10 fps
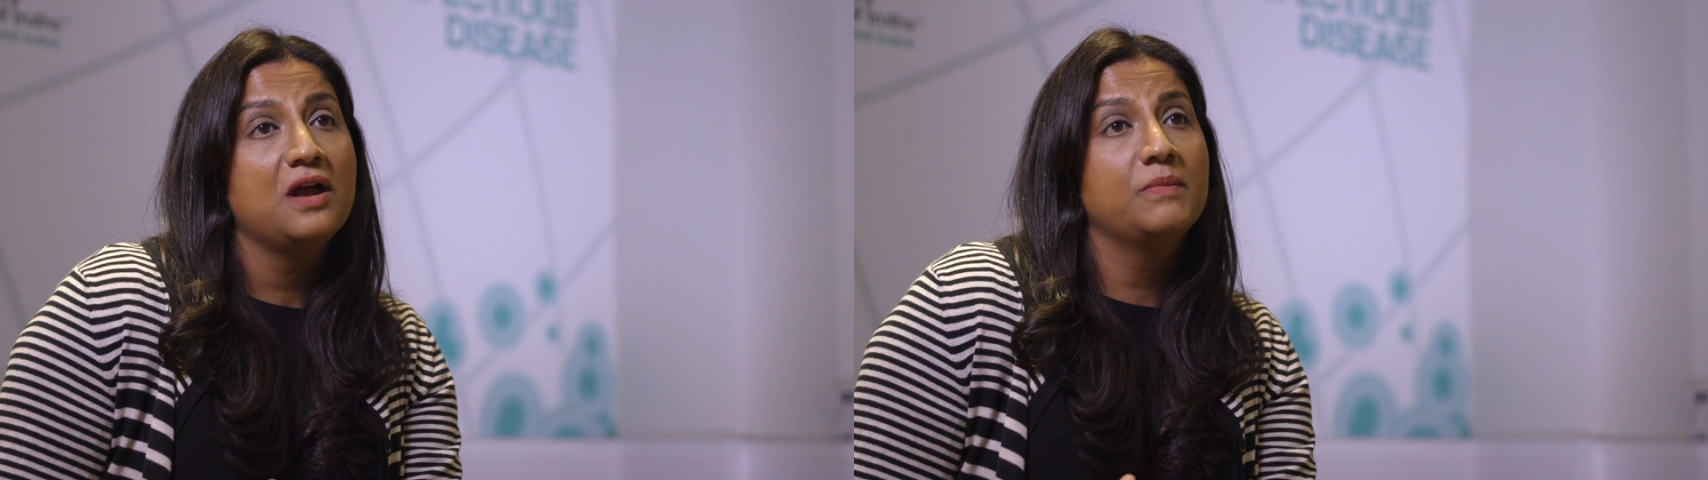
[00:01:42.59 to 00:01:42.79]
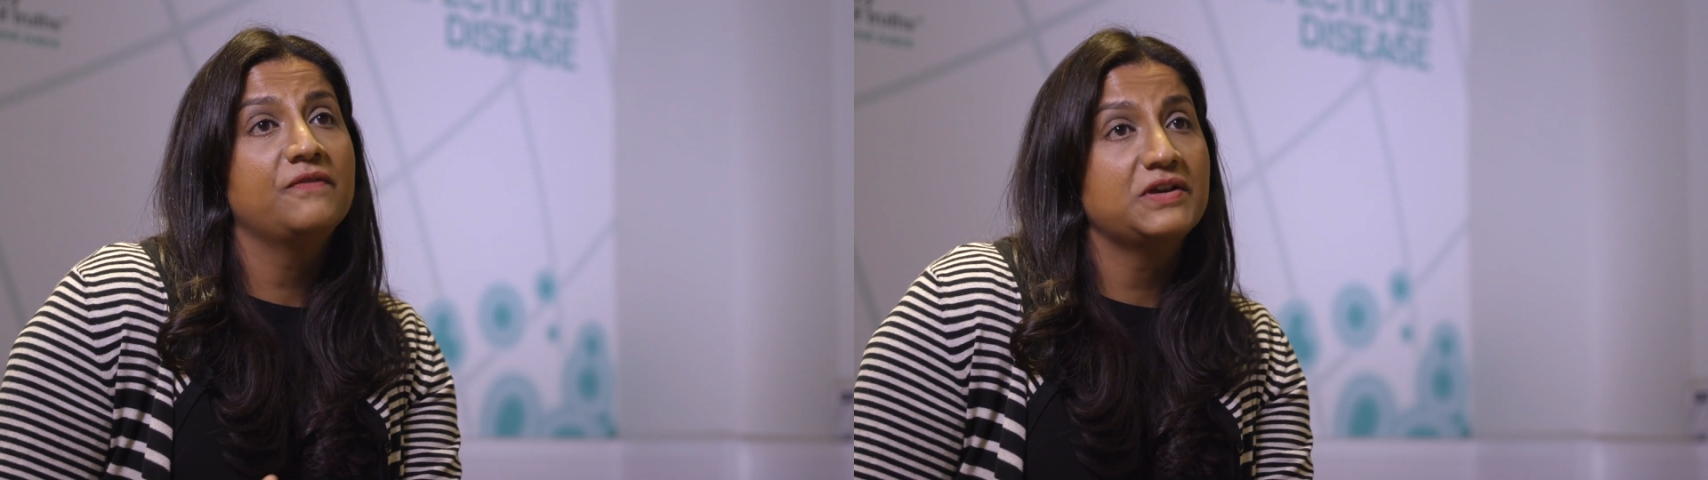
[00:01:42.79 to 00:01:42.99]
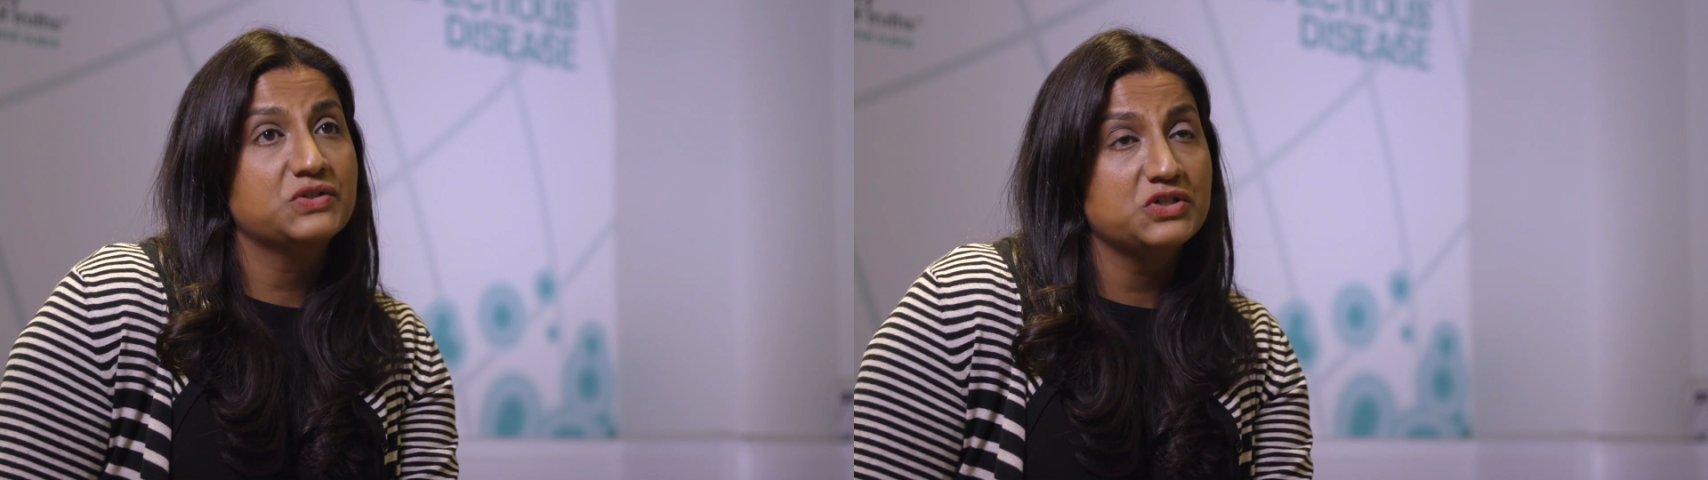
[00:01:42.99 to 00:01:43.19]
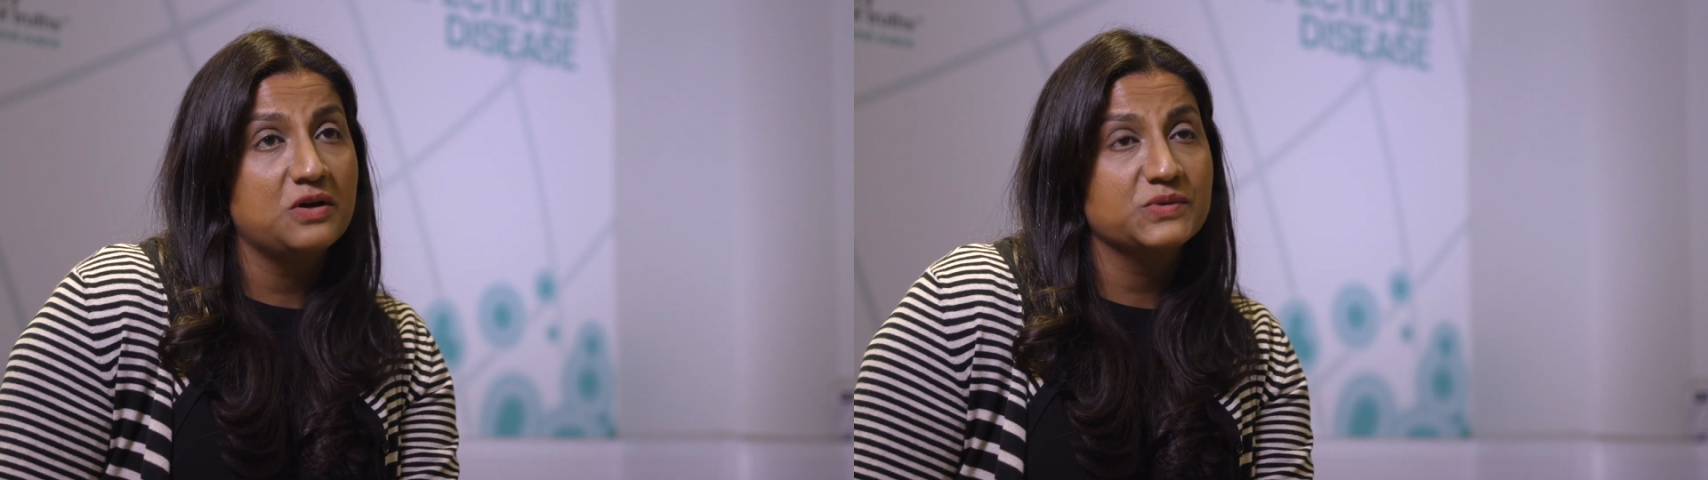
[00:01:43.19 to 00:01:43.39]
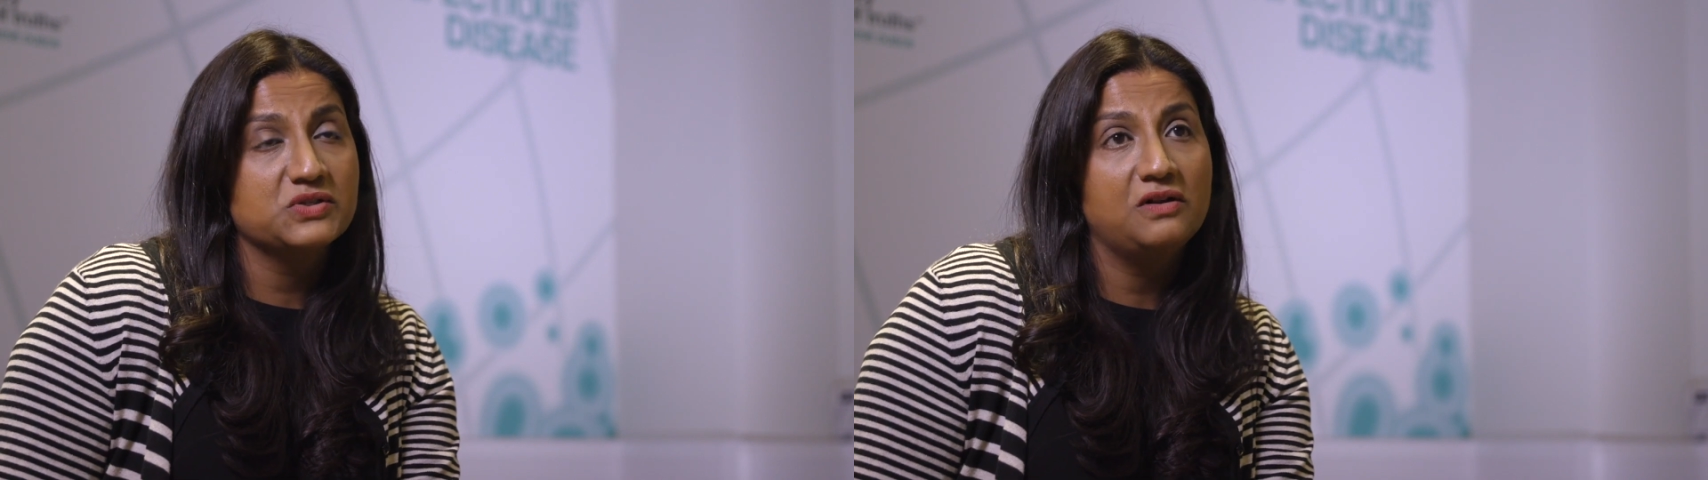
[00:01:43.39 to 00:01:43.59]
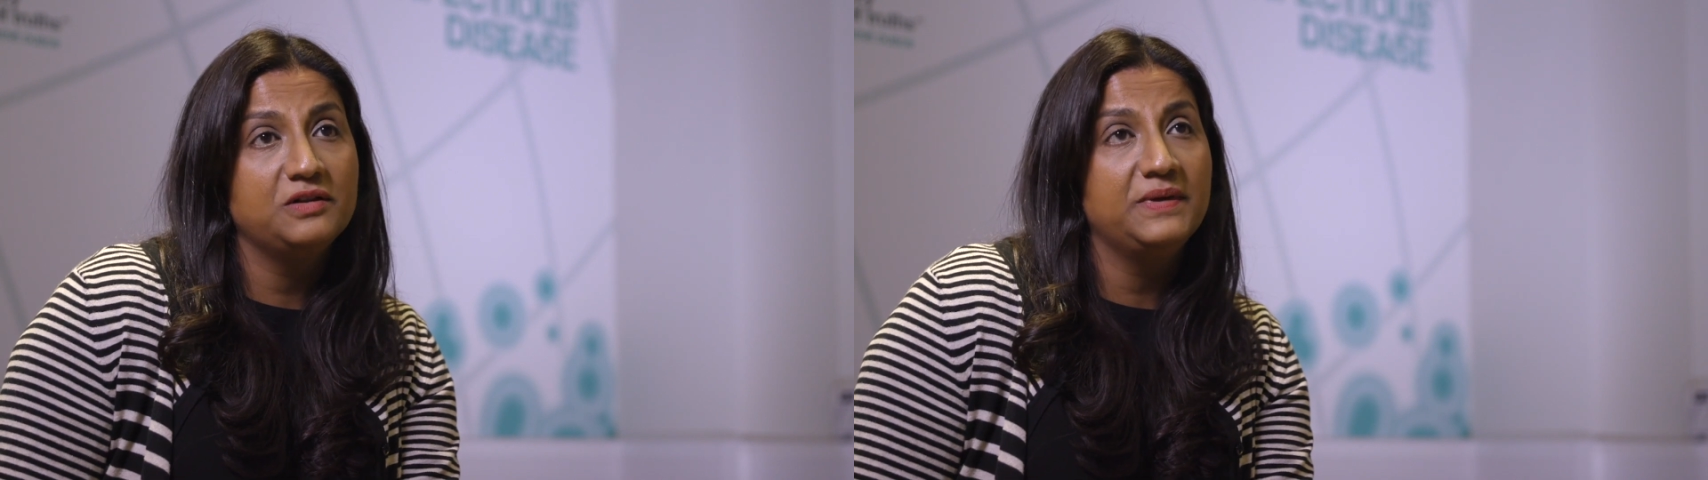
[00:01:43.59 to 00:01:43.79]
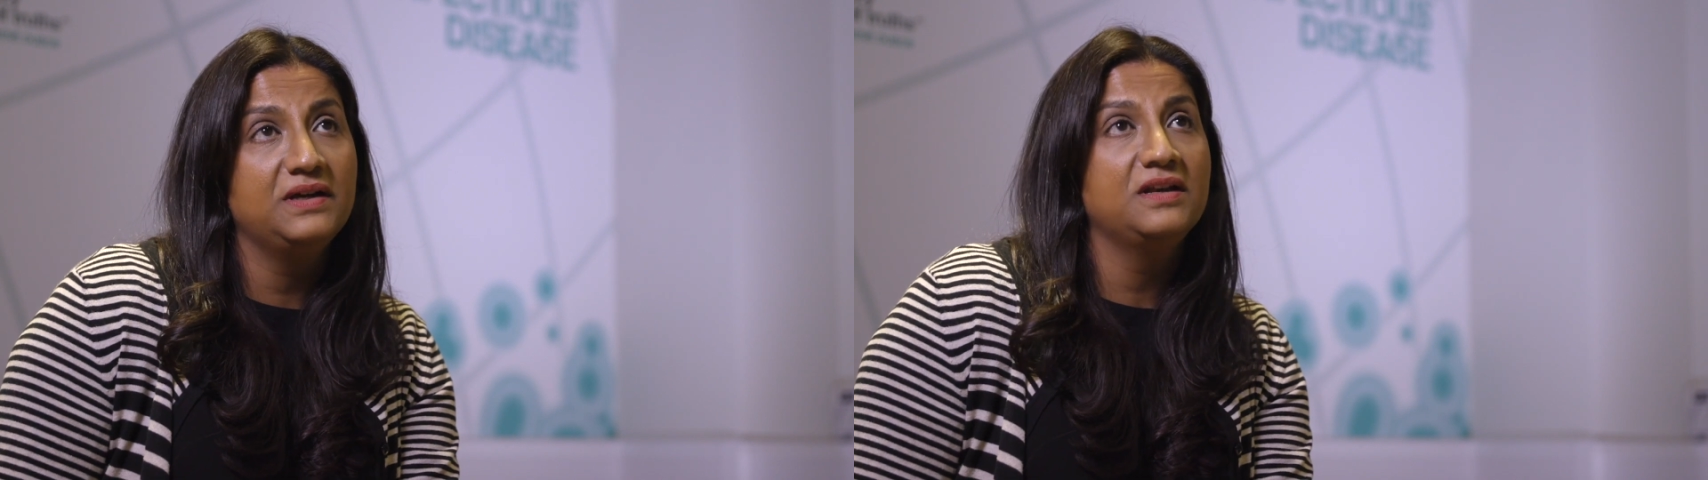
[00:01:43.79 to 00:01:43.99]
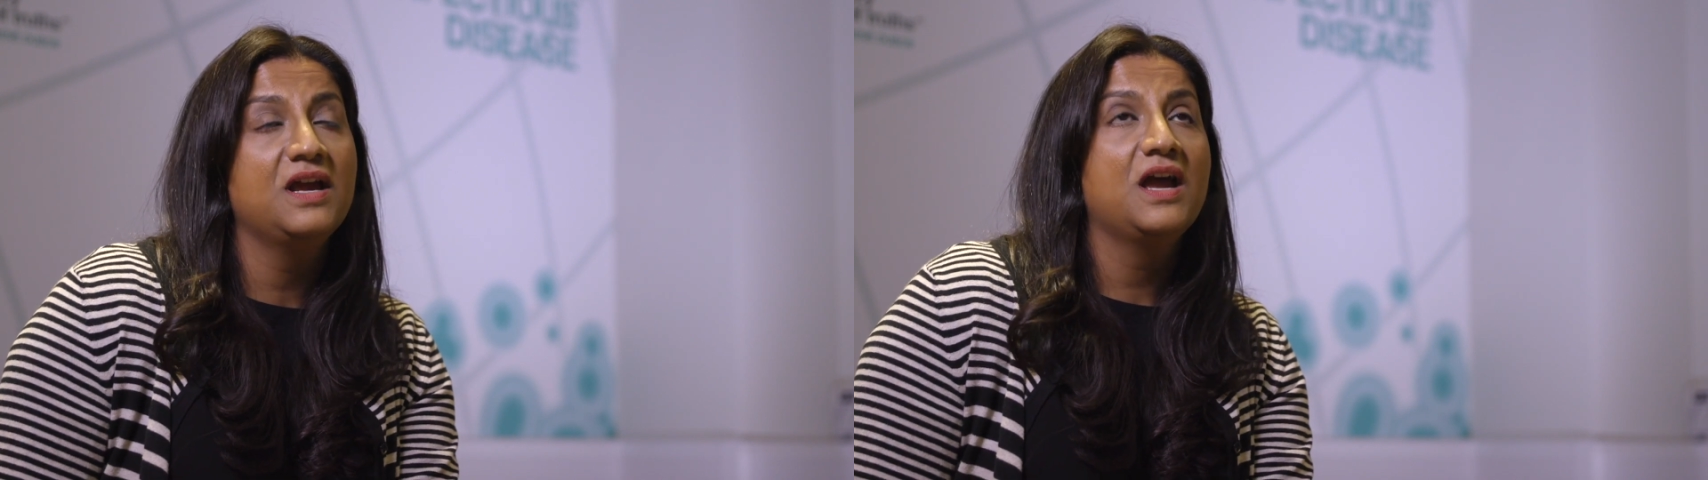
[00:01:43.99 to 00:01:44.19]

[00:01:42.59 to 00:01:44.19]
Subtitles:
Professor Tom Solomon.